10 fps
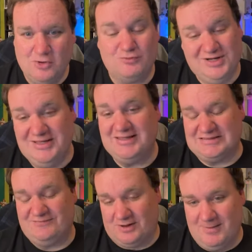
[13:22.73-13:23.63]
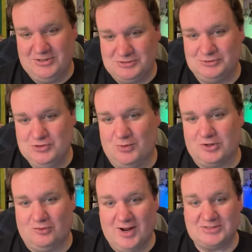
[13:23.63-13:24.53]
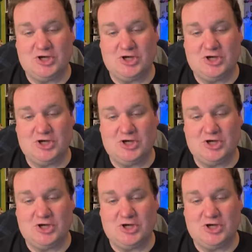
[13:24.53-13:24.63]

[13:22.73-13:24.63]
Reading is fundamental. You are correct.